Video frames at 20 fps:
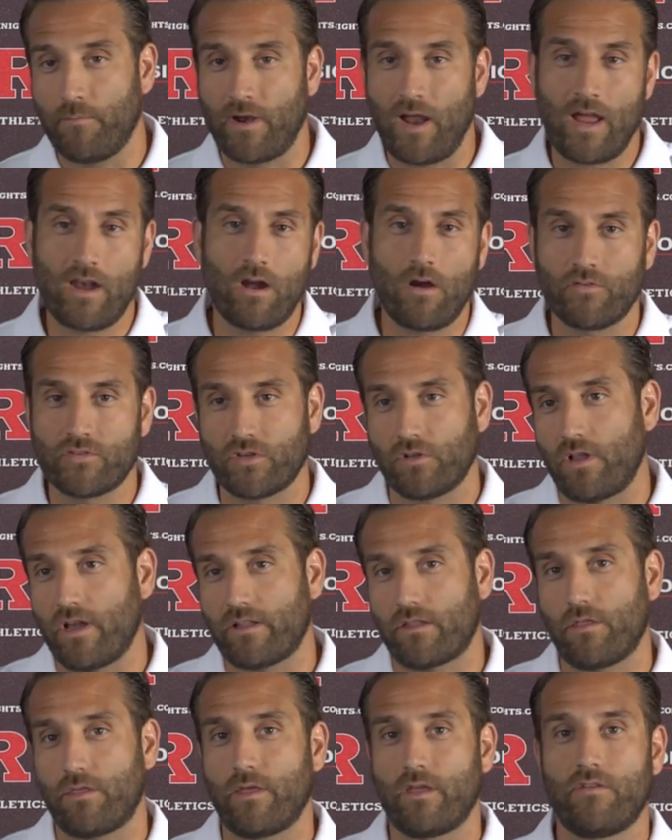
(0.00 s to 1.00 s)
But I'd also
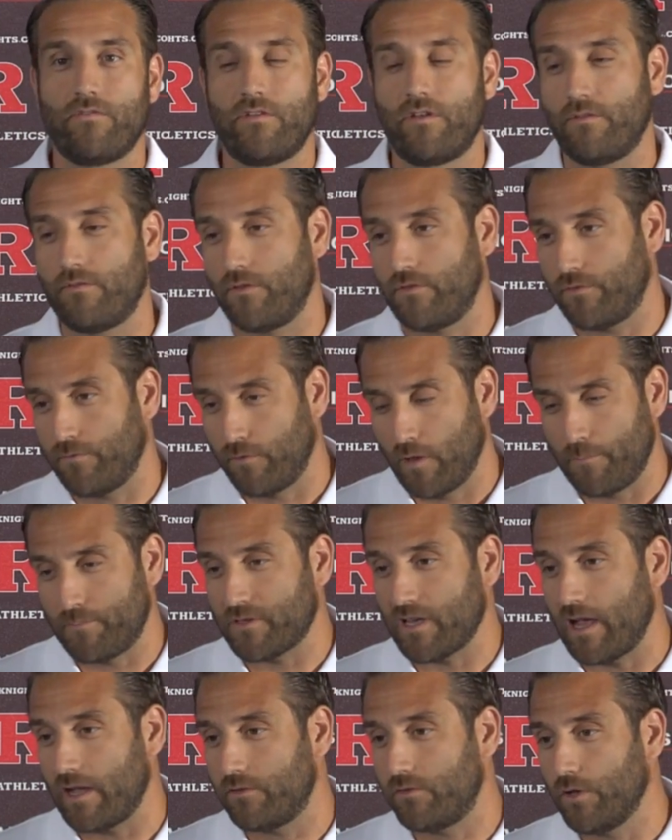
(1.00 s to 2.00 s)
like to think of it as the flip
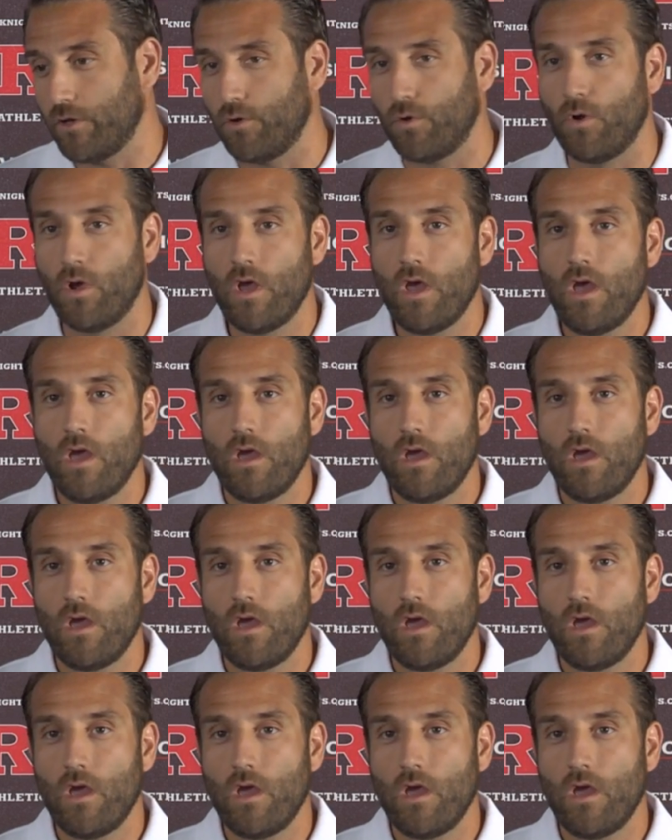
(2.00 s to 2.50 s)
side too.